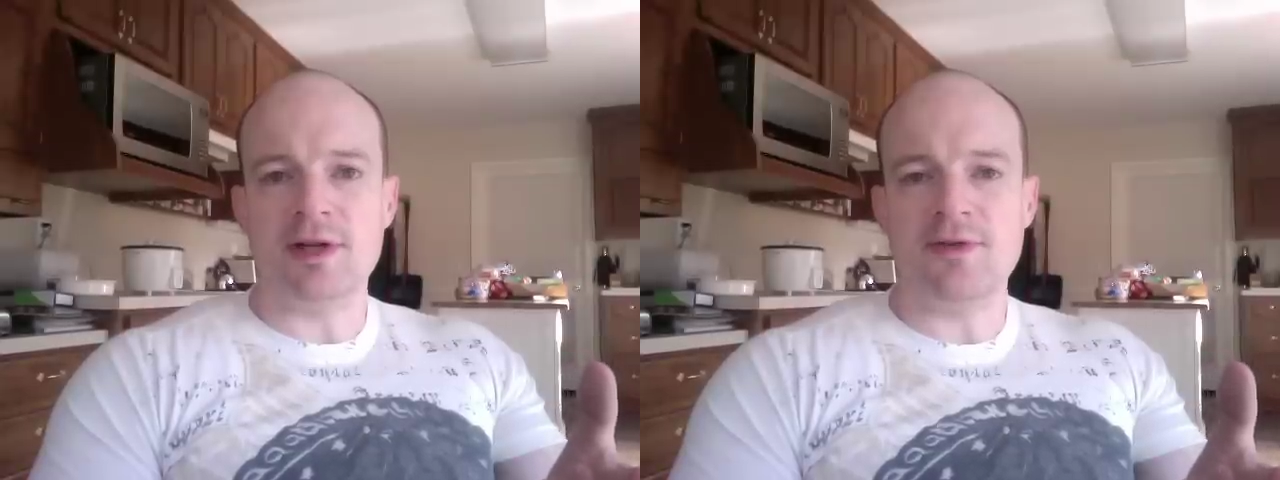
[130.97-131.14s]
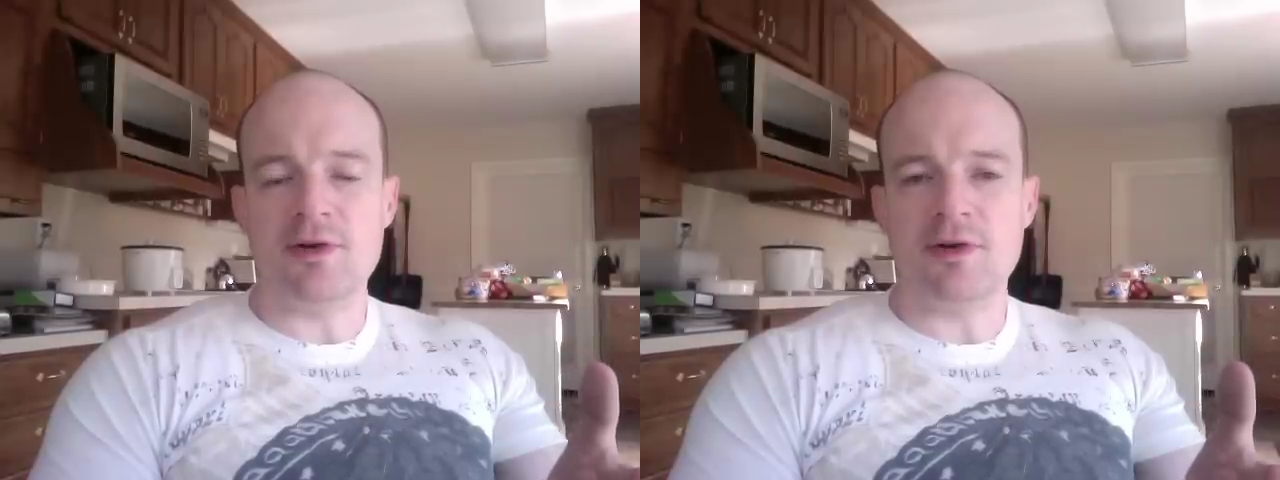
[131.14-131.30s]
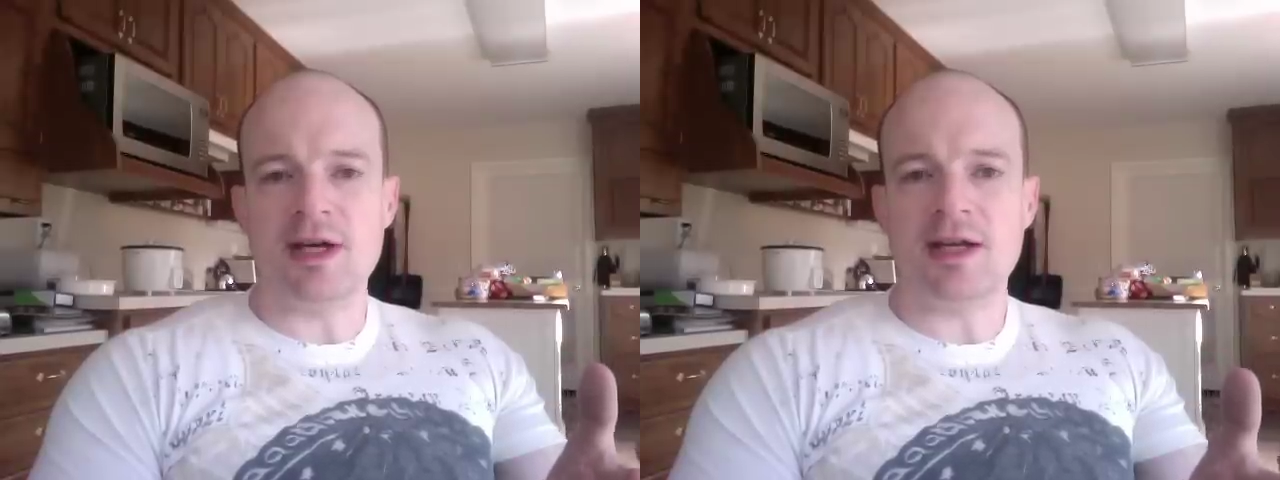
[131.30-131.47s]
if
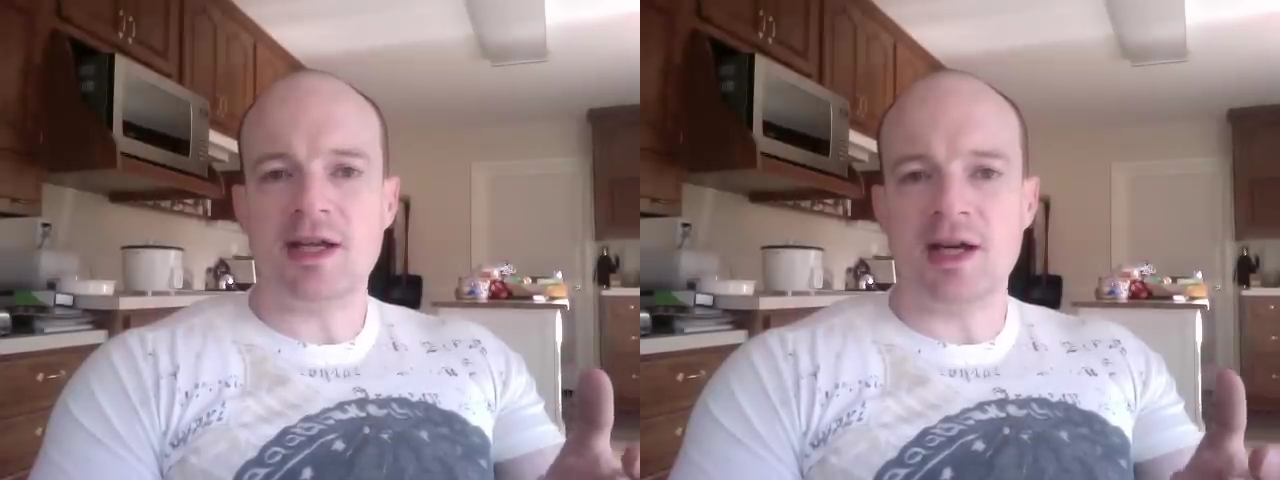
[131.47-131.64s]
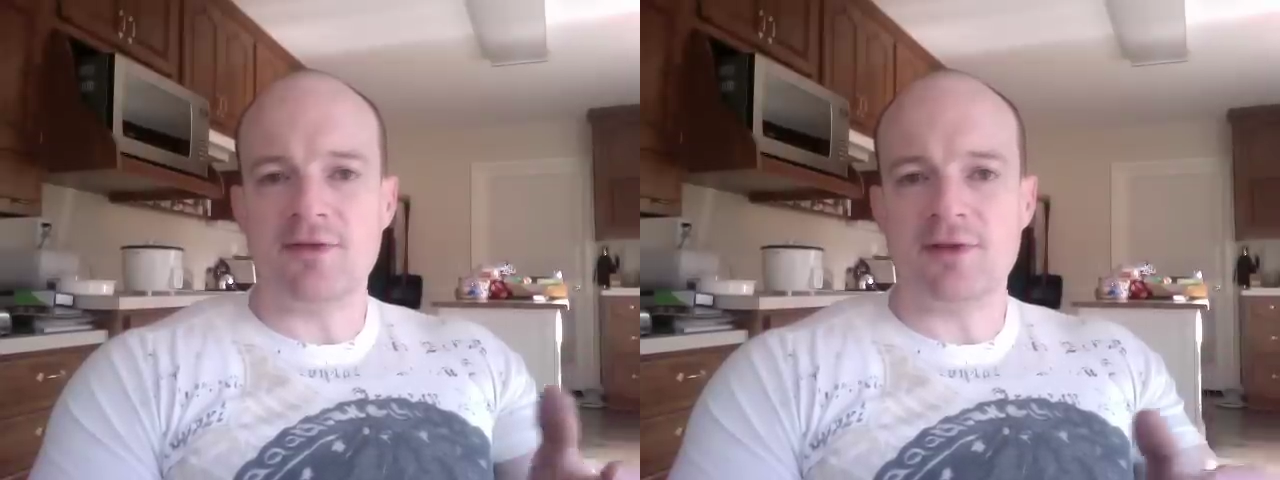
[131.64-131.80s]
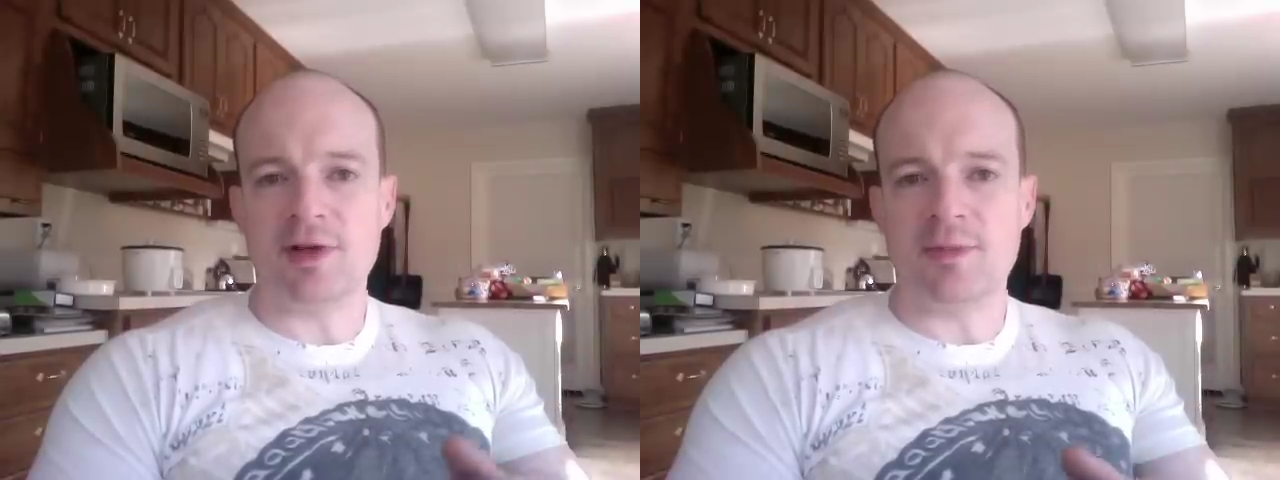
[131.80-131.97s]
you're not
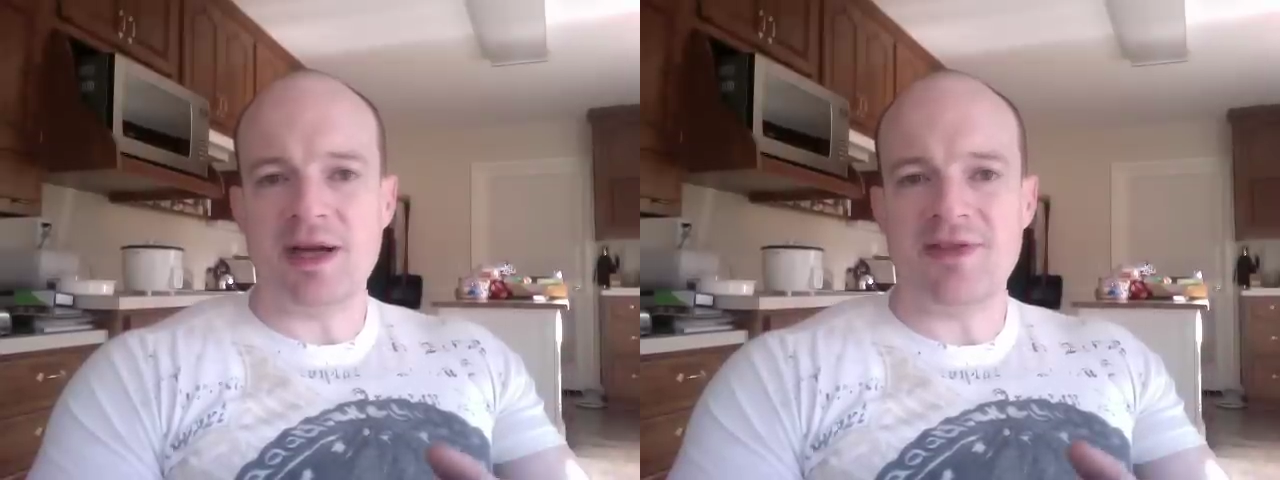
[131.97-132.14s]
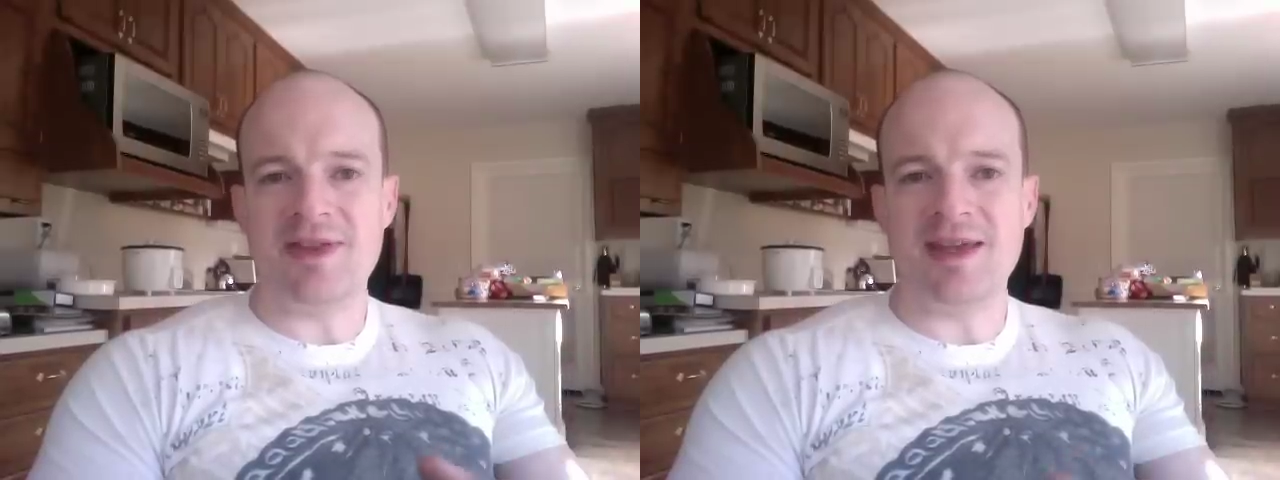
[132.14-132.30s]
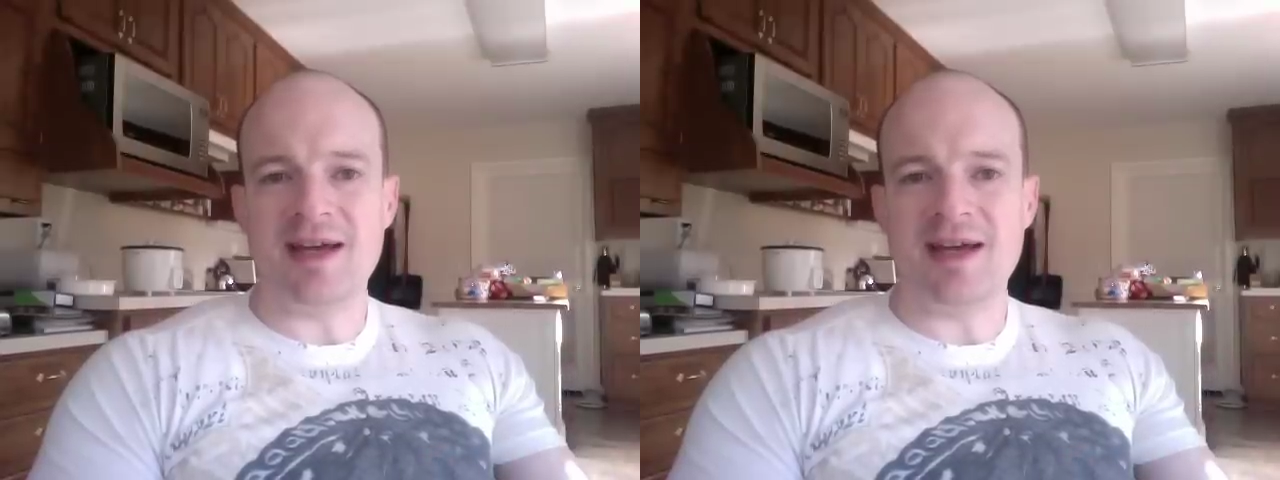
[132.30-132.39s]
careful about the